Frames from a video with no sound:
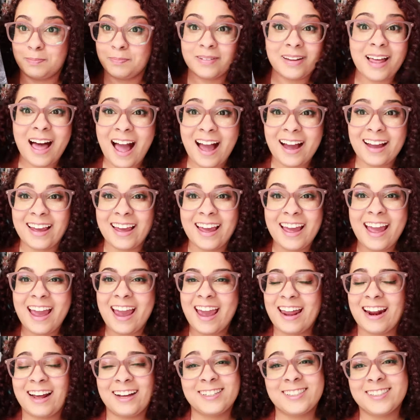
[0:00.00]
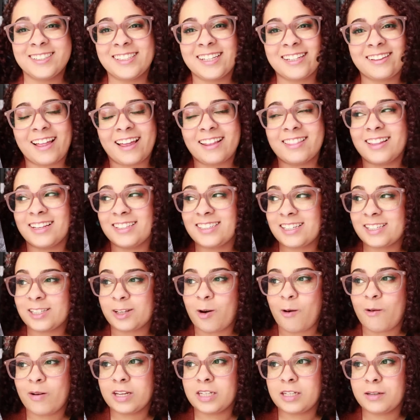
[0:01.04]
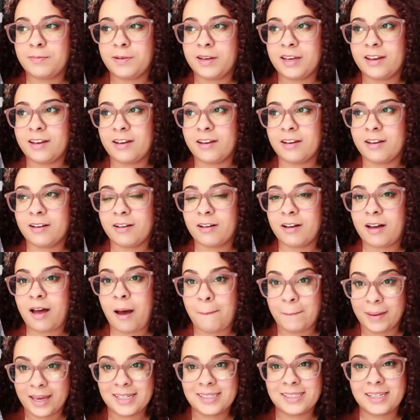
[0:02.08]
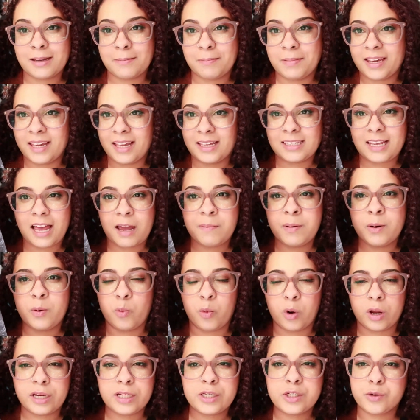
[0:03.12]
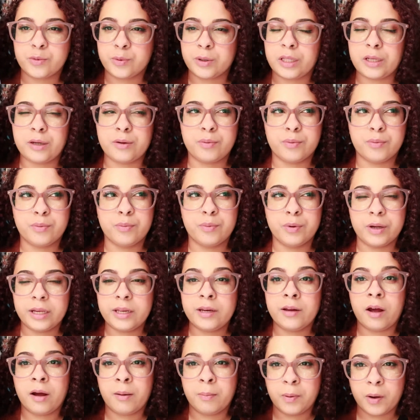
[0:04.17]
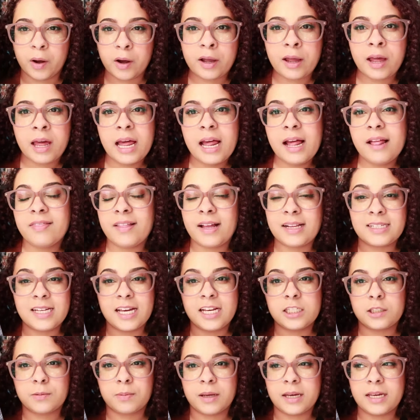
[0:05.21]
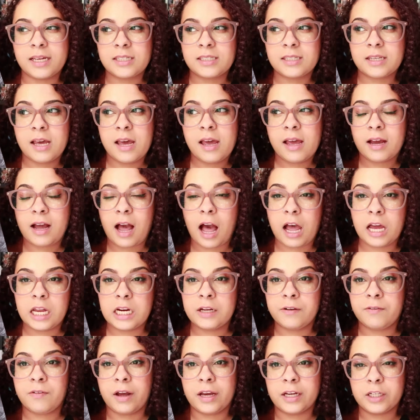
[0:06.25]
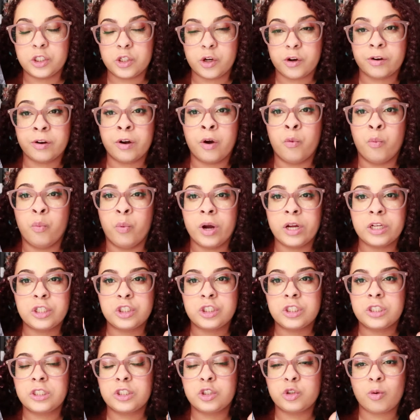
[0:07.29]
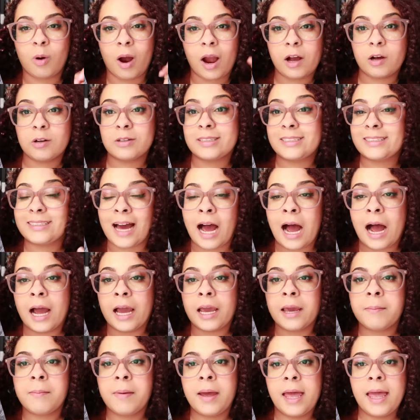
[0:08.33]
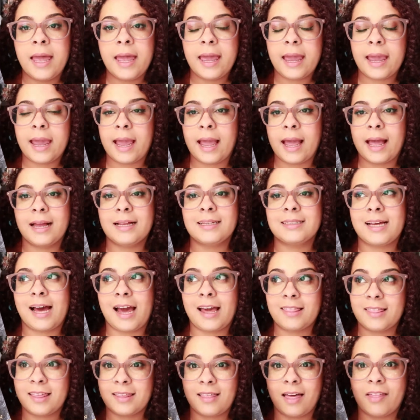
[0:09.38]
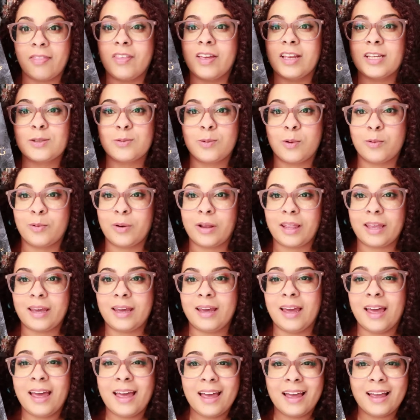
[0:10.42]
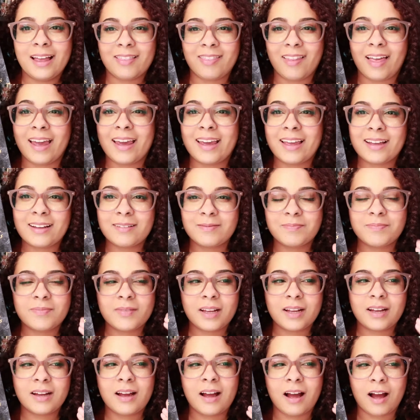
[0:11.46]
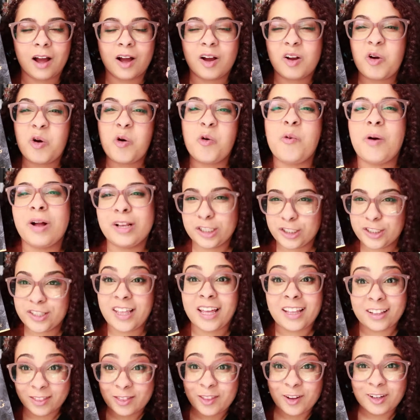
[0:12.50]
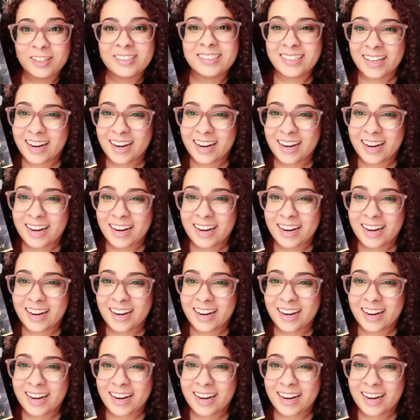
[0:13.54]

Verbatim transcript: black and I just think that this is going to be amazing because I've been wanting to really read a book that takes place kind of like during a witch trials time and I think that this will really like uh, quench that thirst